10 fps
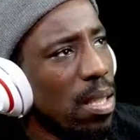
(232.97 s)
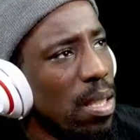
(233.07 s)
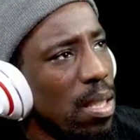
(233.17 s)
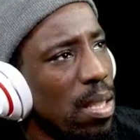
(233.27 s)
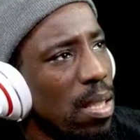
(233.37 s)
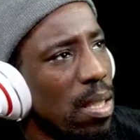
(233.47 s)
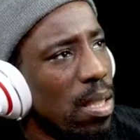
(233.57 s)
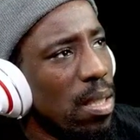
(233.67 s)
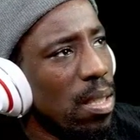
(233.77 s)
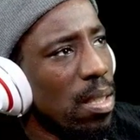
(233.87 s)

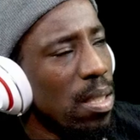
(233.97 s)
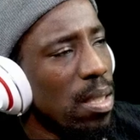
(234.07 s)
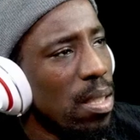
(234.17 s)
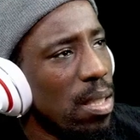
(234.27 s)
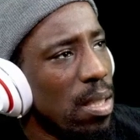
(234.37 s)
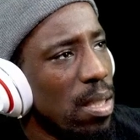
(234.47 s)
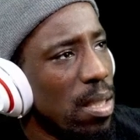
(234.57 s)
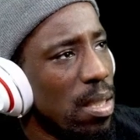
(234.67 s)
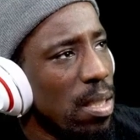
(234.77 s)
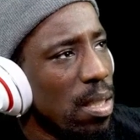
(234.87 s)

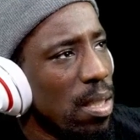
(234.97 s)
The person shown says nothing.